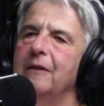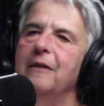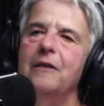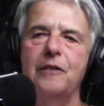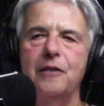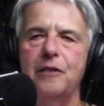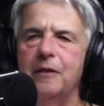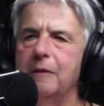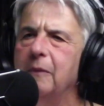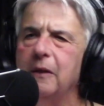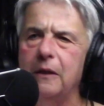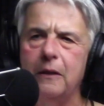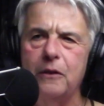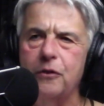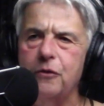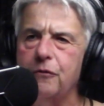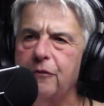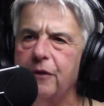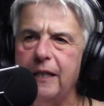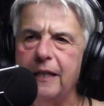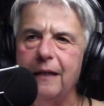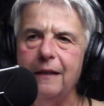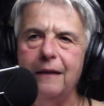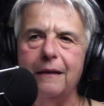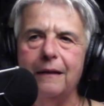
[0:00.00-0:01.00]
some of this
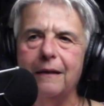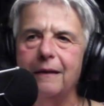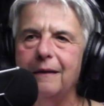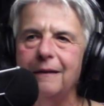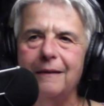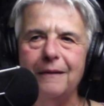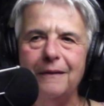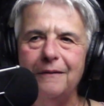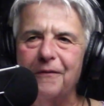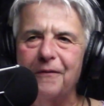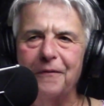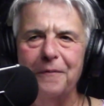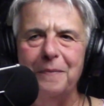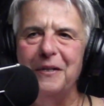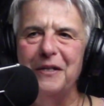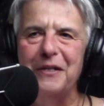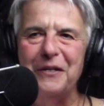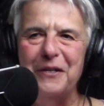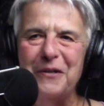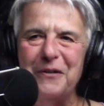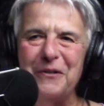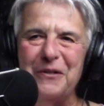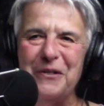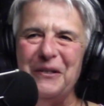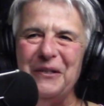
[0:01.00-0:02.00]
Regan
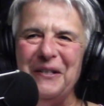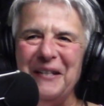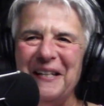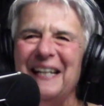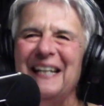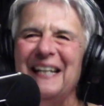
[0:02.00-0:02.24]
familiar to you.